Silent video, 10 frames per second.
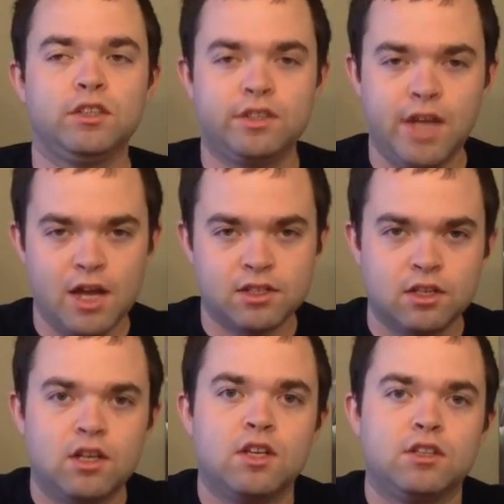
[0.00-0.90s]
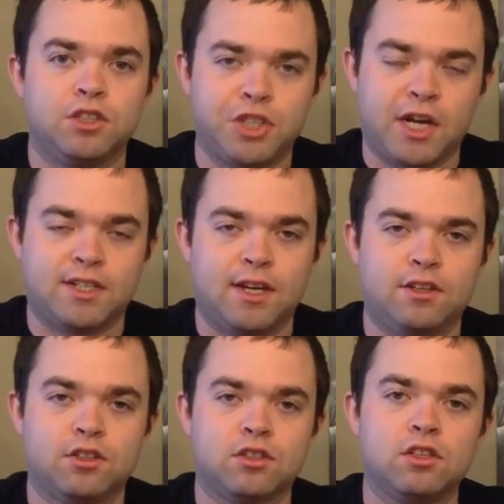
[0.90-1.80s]
yes, the Jack
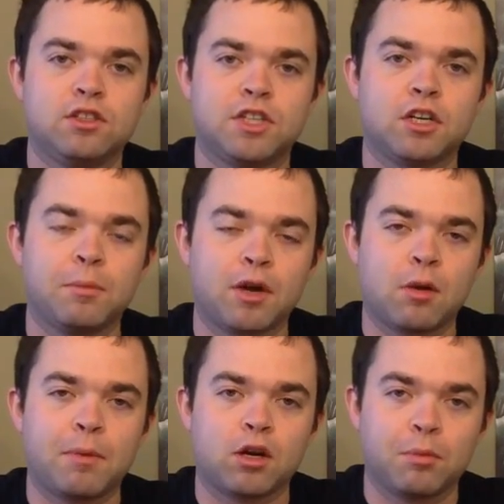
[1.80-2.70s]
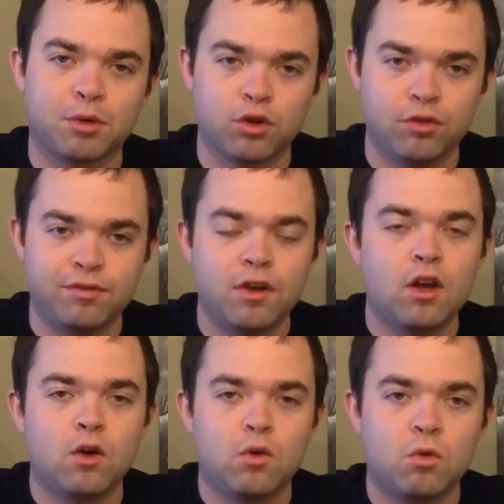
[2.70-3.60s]
Daniel's Single Barrel Proof
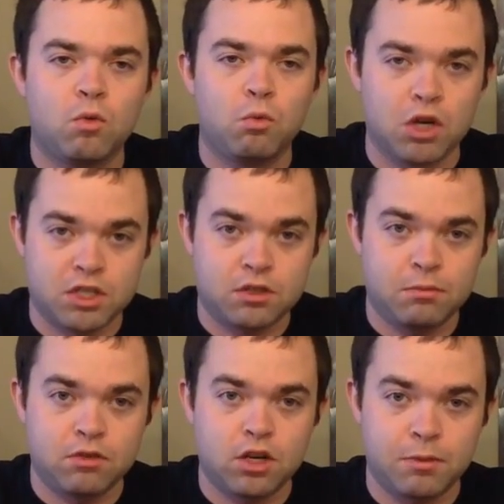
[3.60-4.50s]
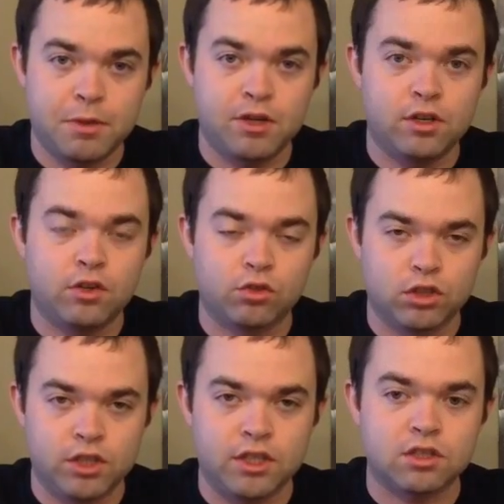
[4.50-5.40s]
was going to be
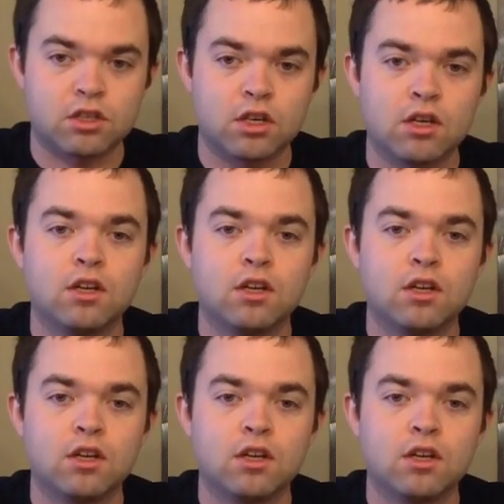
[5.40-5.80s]
released.